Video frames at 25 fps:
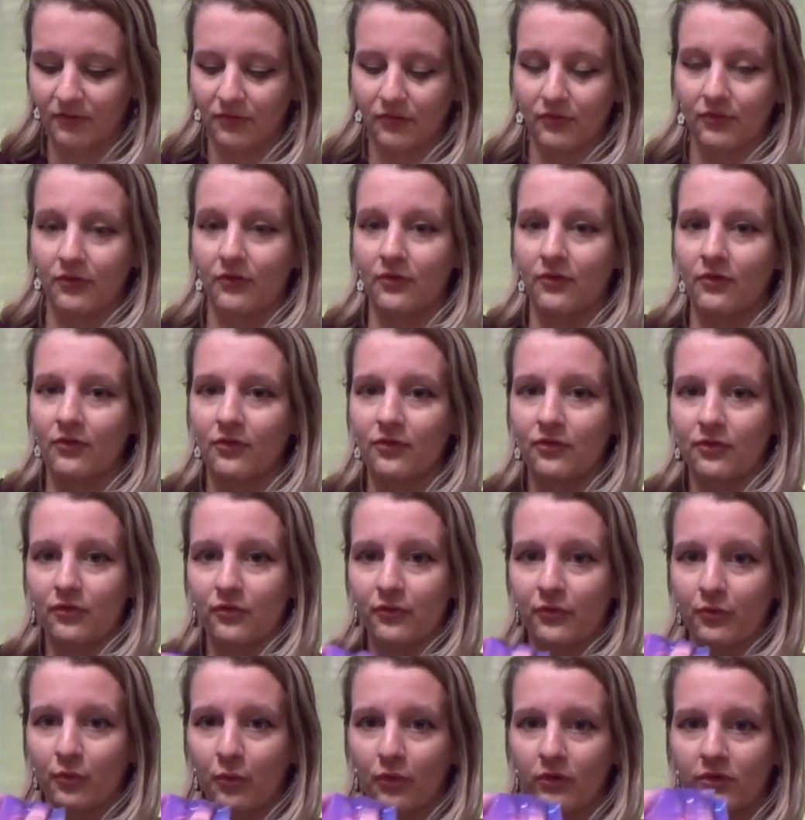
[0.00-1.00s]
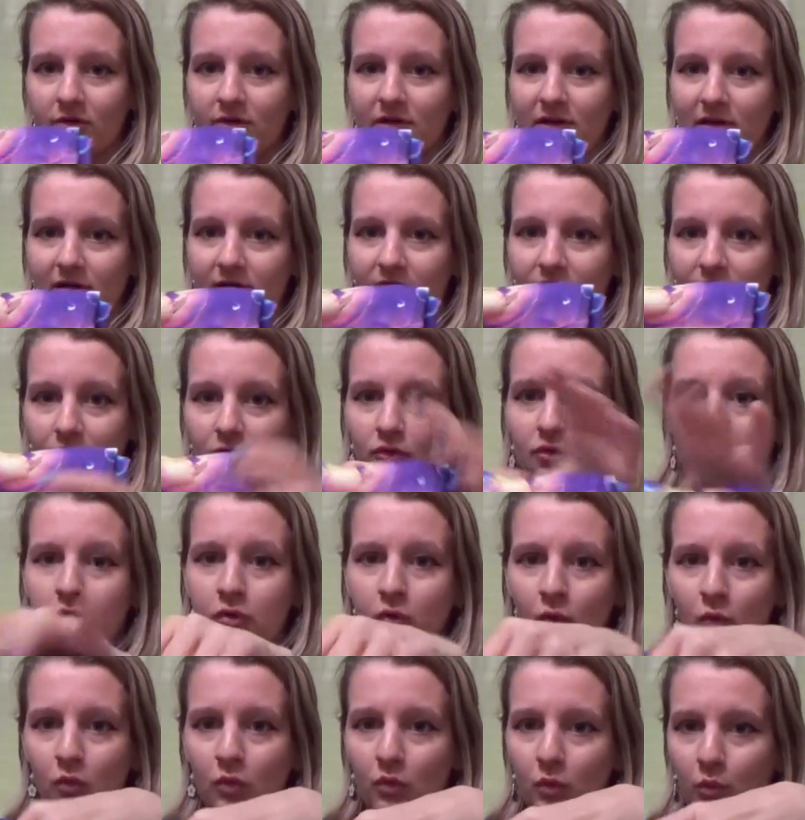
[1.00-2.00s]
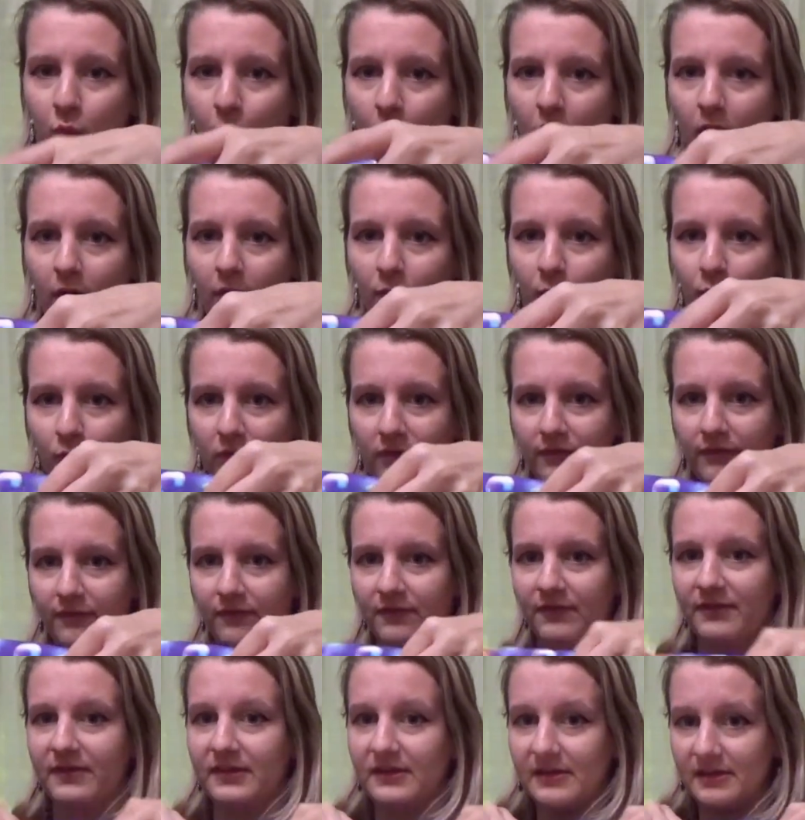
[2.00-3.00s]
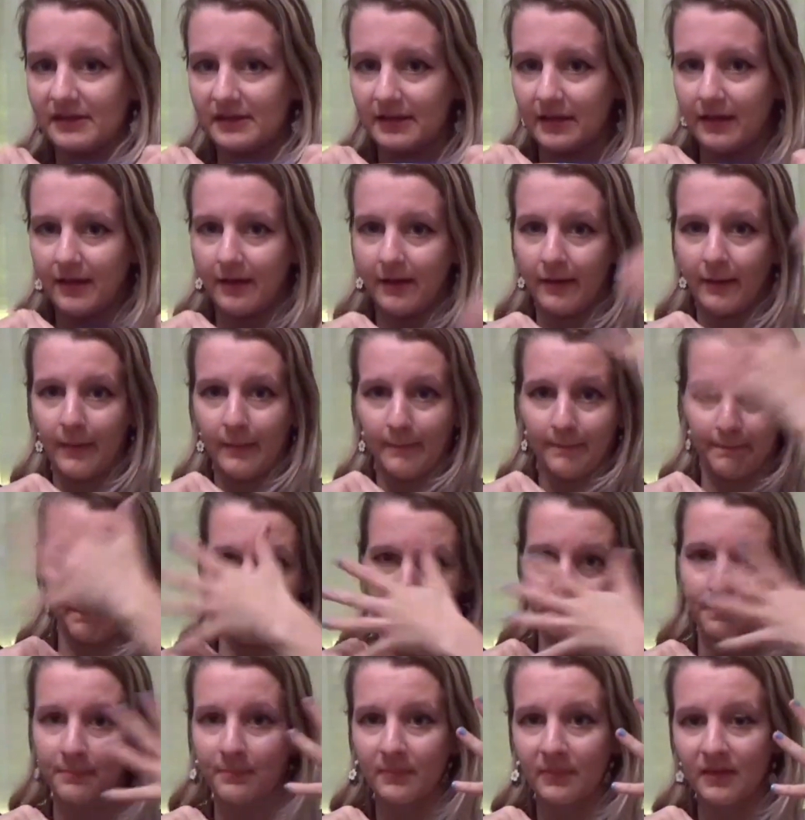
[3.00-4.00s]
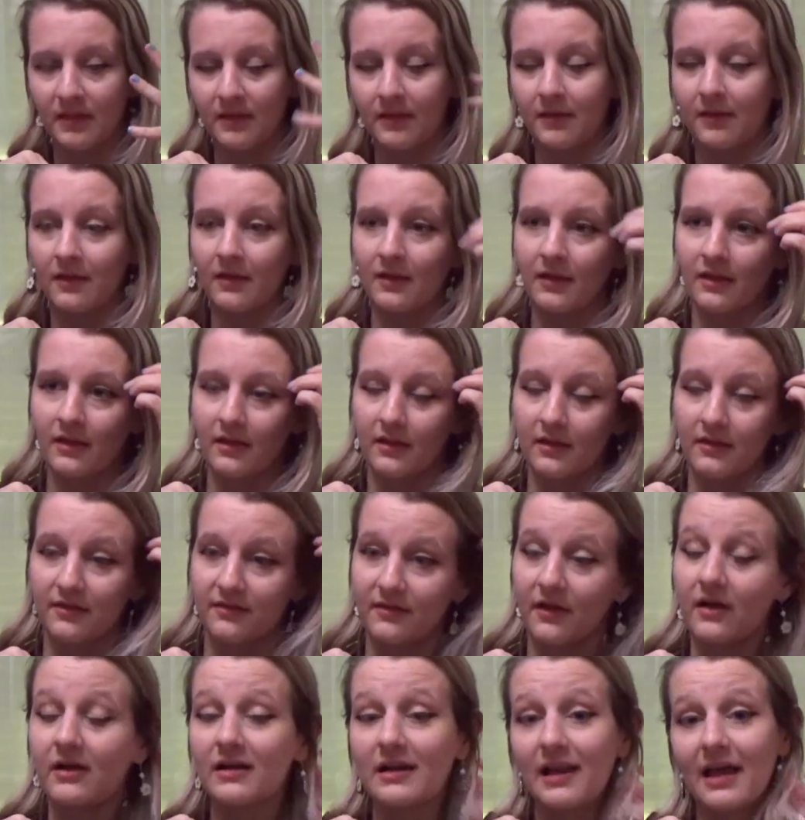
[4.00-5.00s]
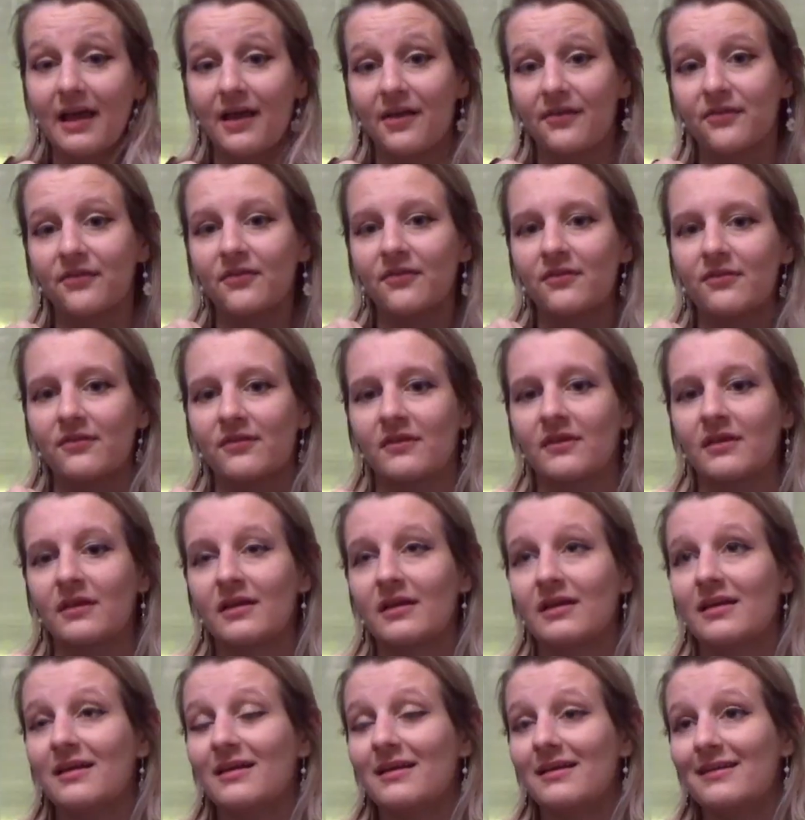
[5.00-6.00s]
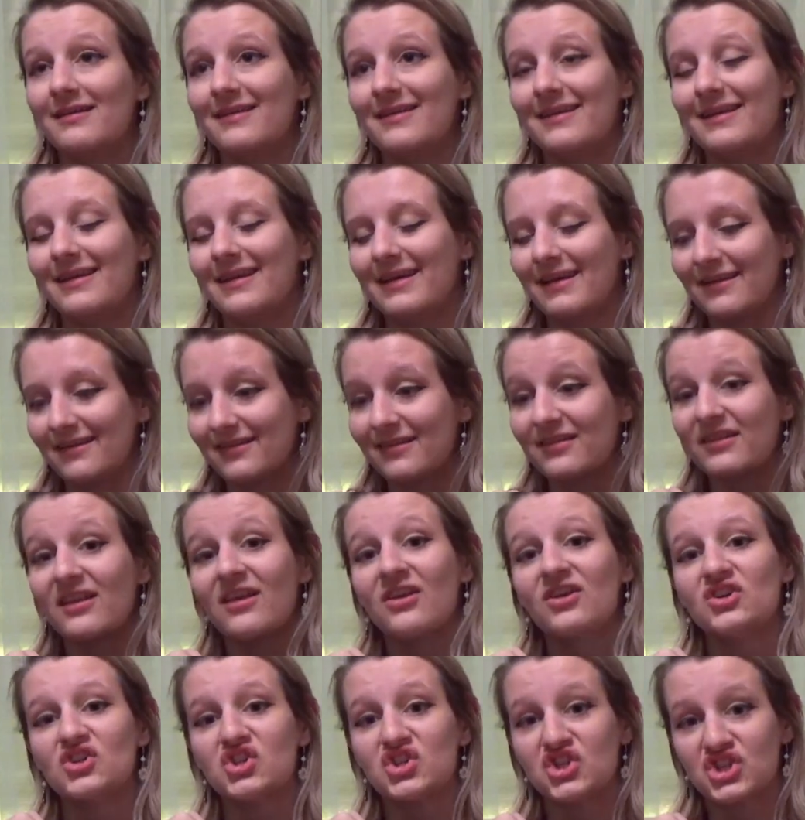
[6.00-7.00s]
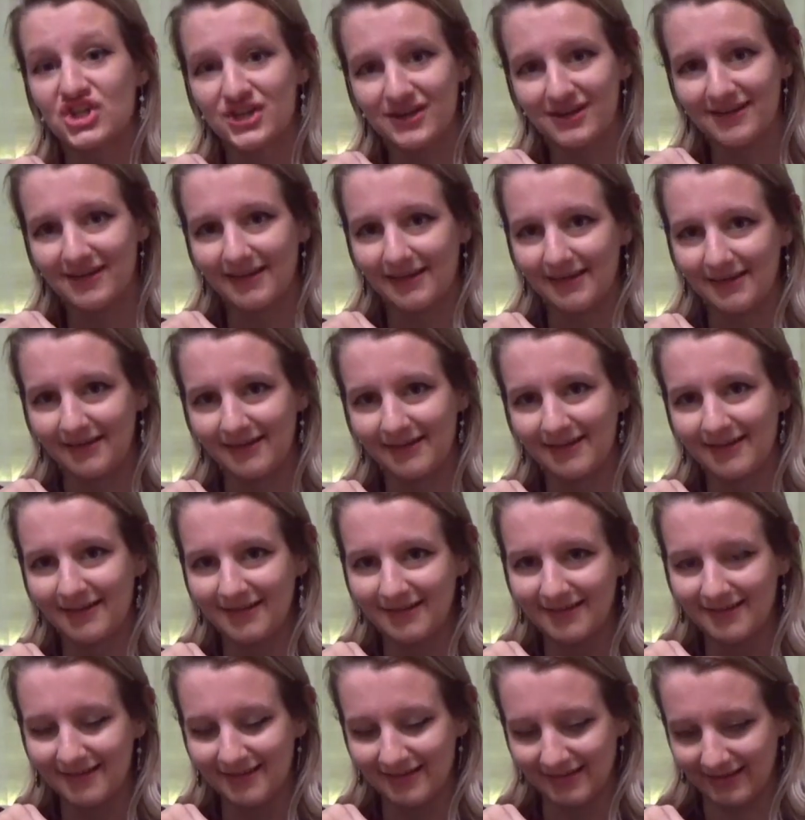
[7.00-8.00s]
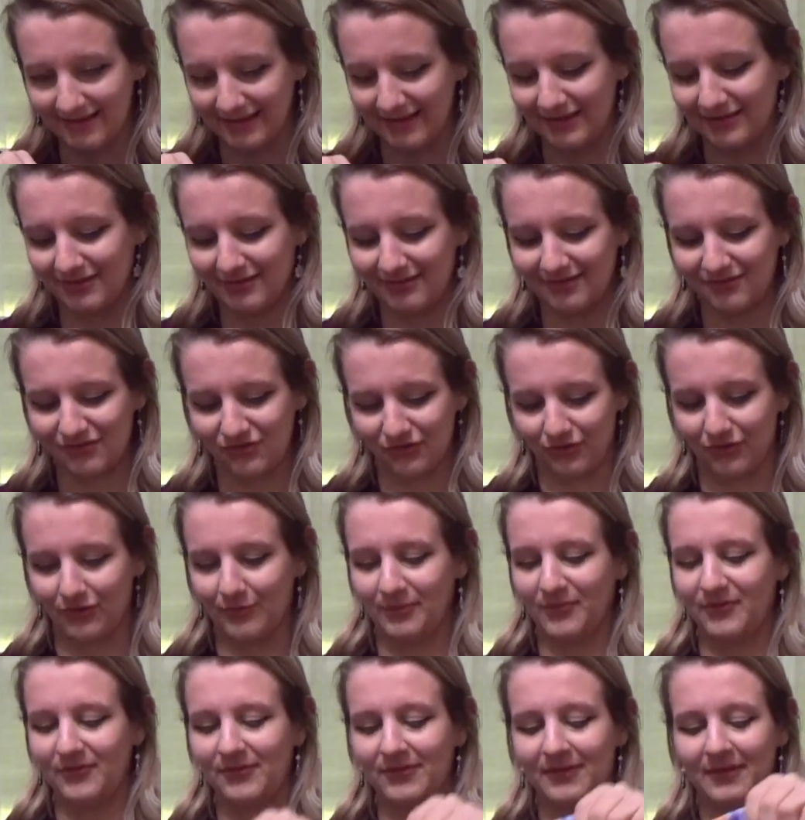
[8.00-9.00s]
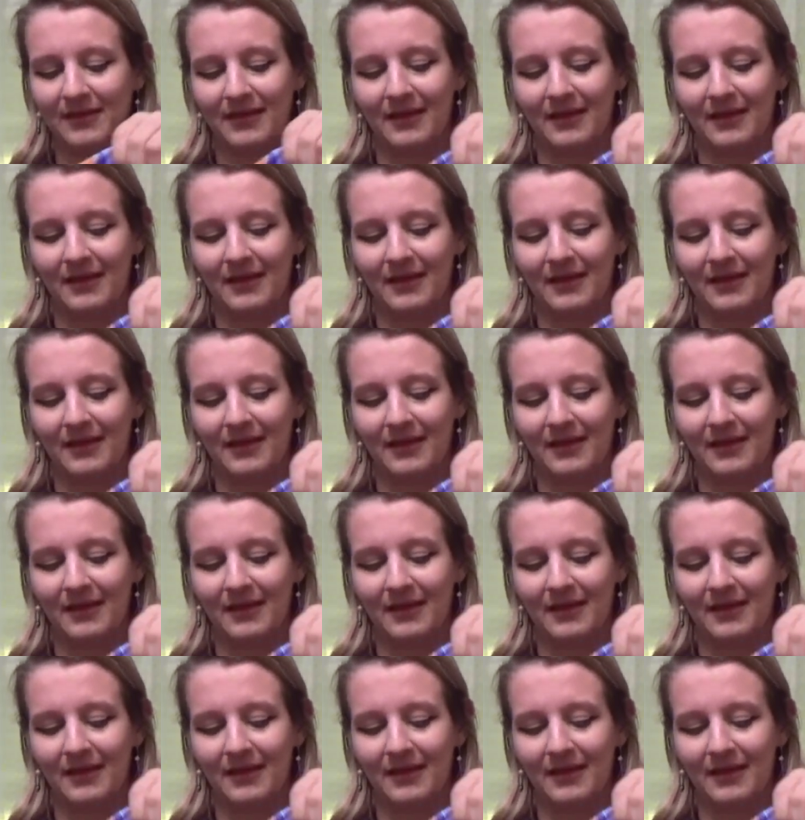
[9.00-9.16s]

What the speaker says: The Squirtle, the cool one with the sunglasses, is Shiggy in German.